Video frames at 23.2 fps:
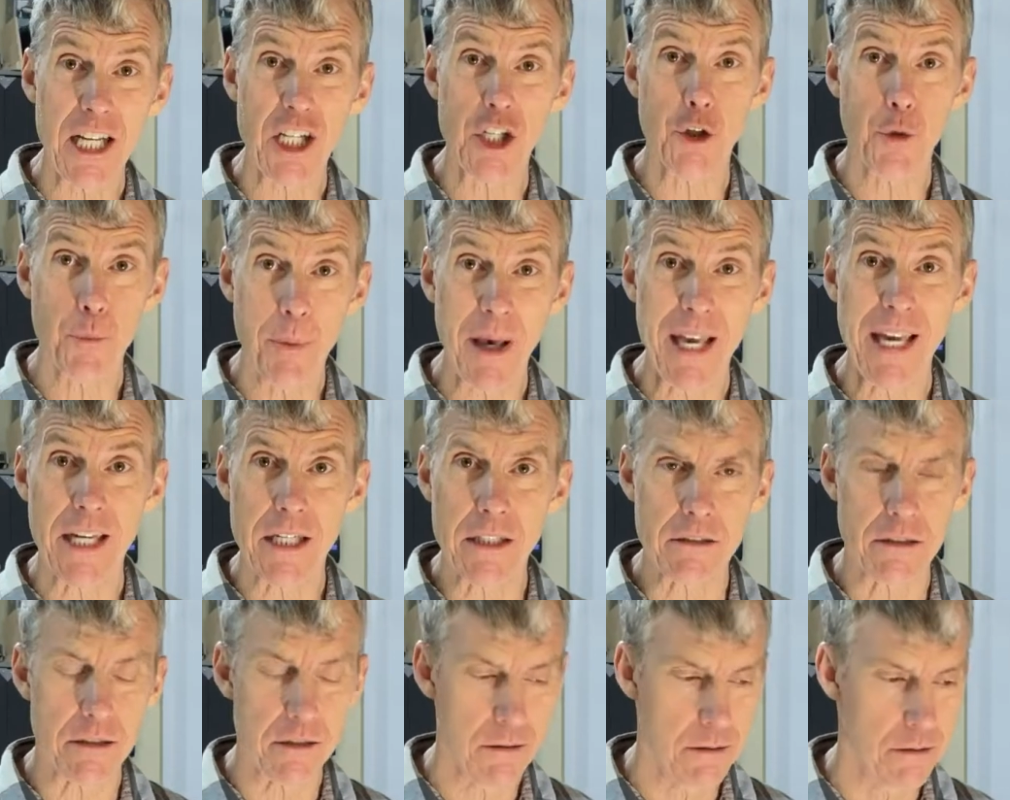new
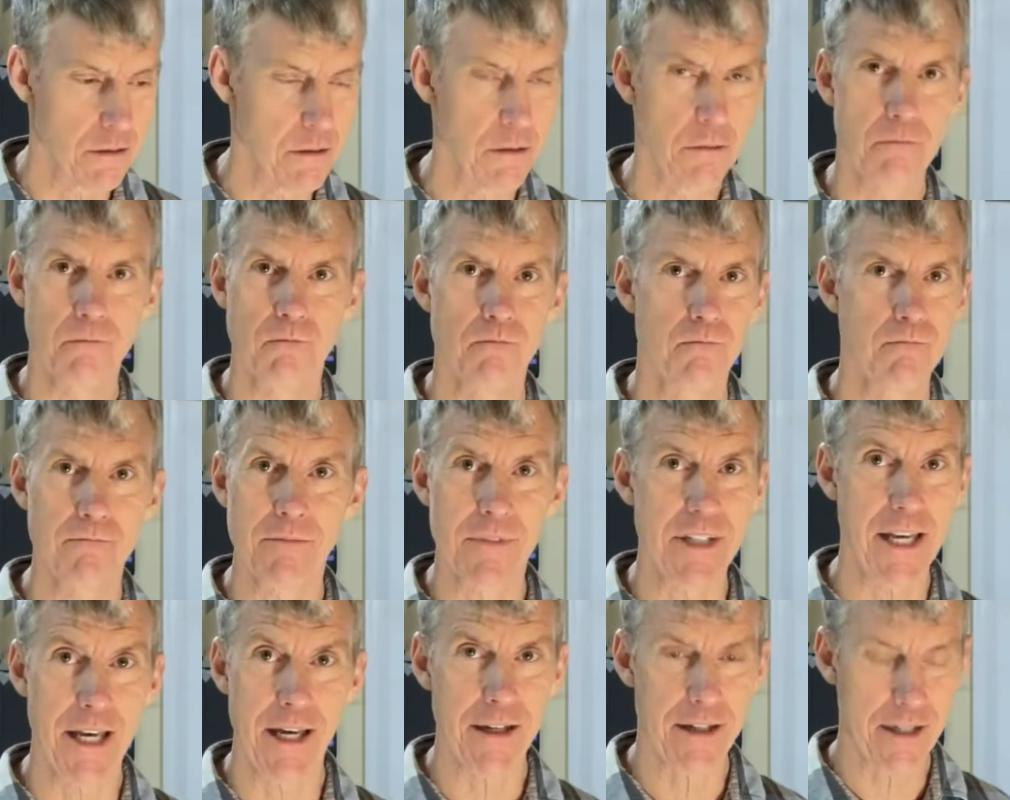paint.
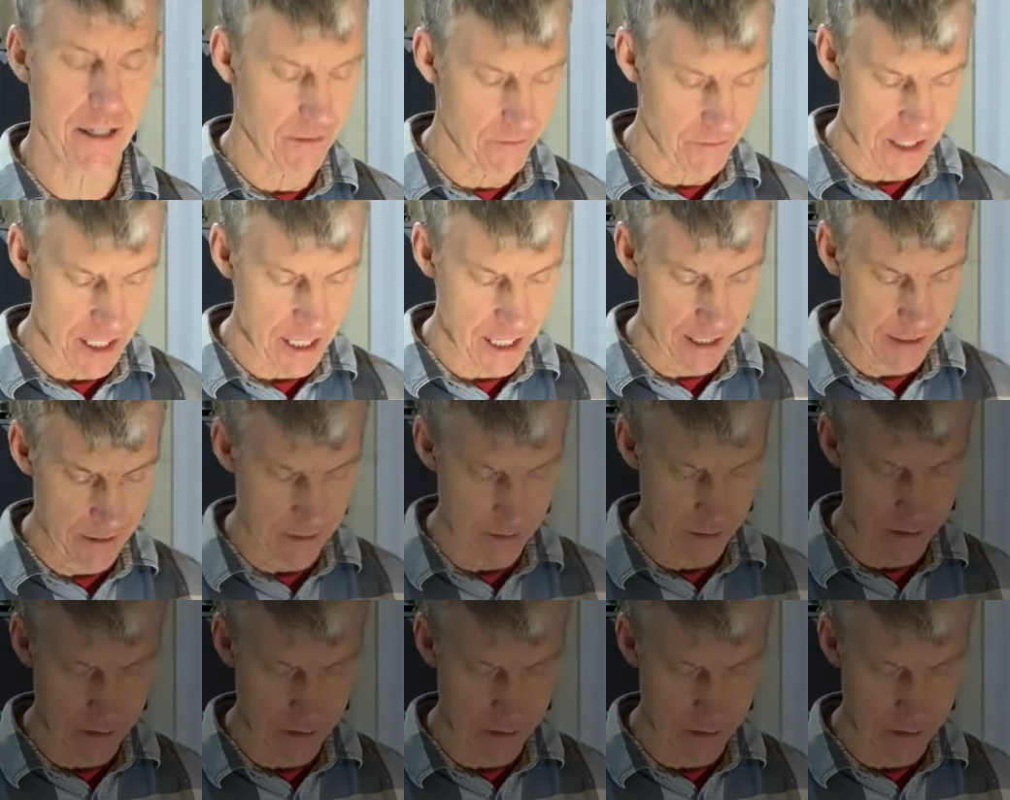Can't have that.